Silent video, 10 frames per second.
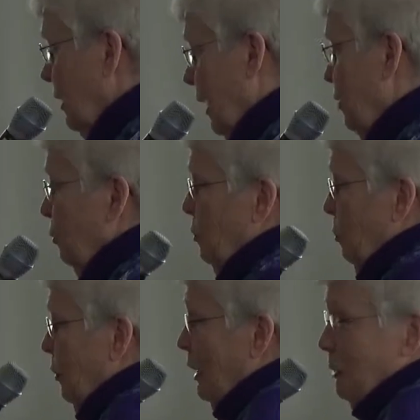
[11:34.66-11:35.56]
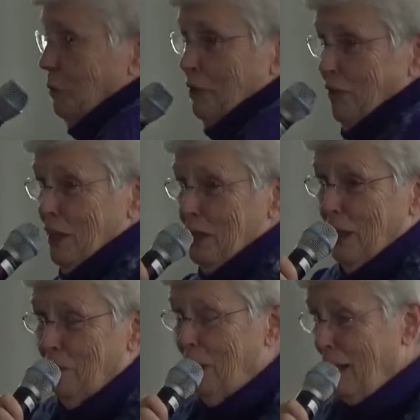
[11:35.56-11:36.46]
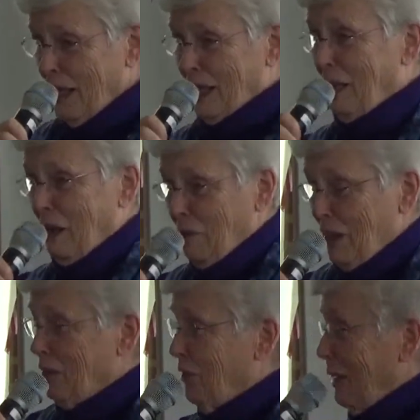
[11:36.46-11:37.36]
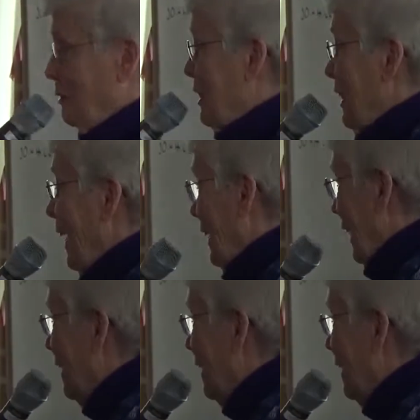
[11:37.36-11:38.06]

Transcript: God knows where I would have ended up if I was that